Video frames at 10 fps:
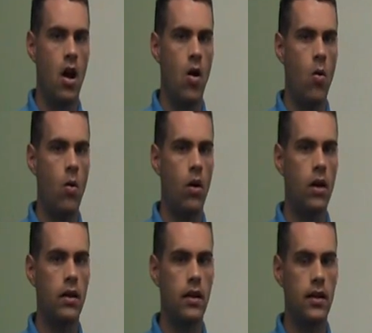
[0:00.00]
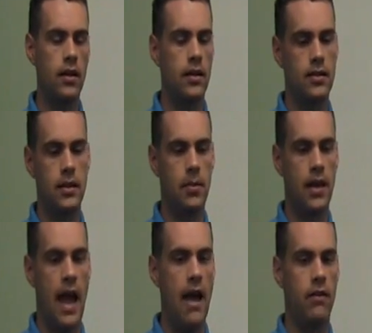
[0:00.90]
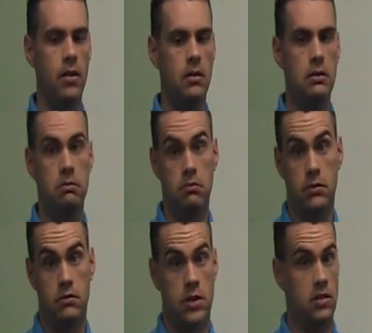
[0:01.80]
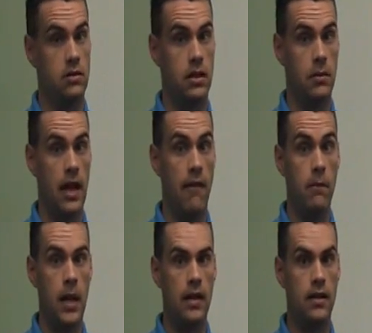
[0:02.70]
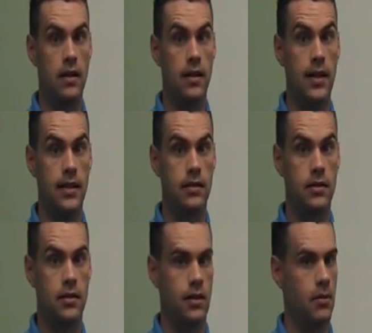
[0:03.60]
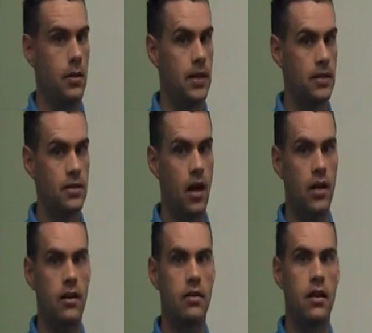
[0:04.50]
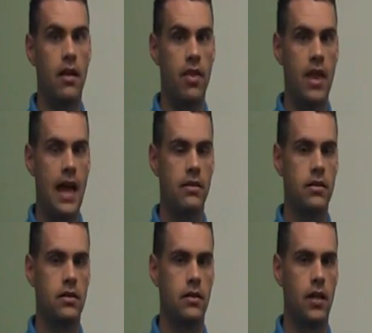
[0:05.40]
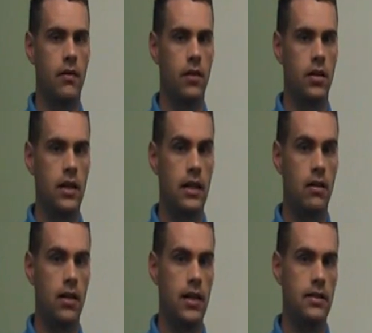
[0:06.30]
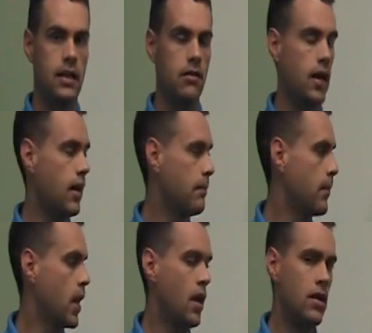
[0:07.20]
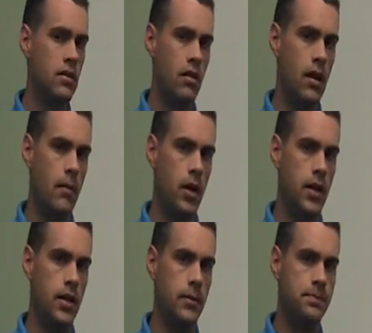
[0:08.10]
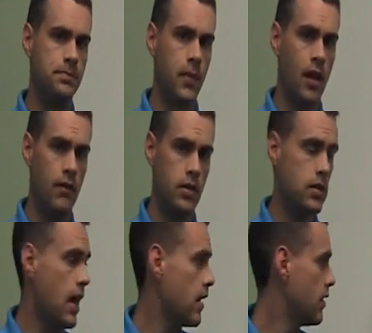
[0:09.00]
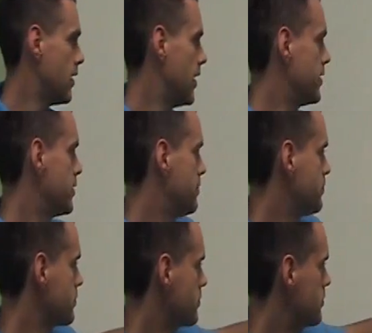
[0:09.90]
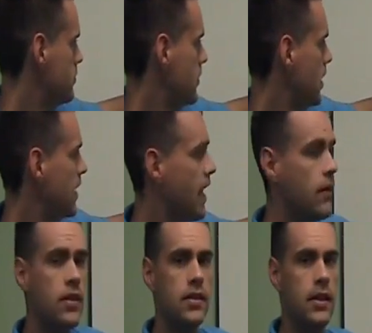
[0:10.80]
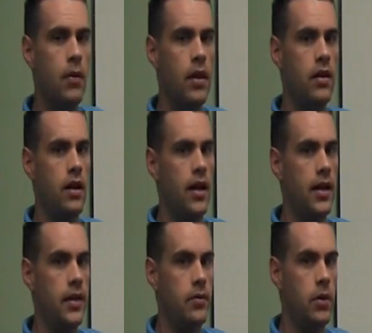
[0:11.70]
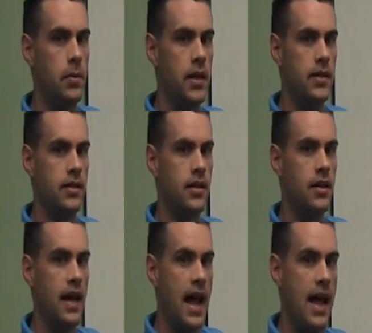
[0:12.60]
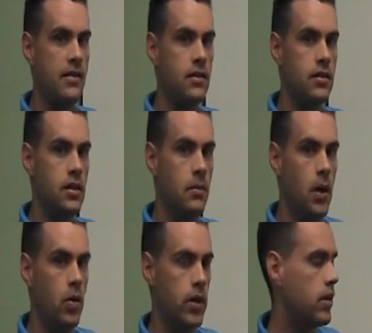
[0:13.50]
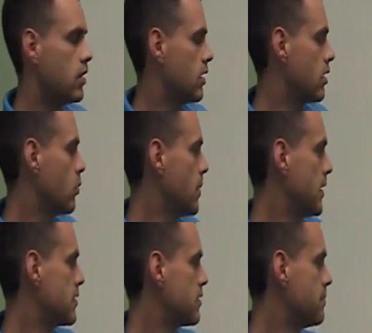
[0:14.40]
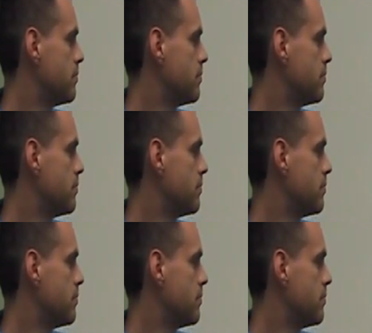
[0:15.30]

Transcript: or they simply haven't just simply haven't made it to the list, you know, because there are hundreds of thousands of different ingredients out there. So then what do you do? If it's not on the list, you have to see whether or not it would be considered a hazardous component under WHMIS.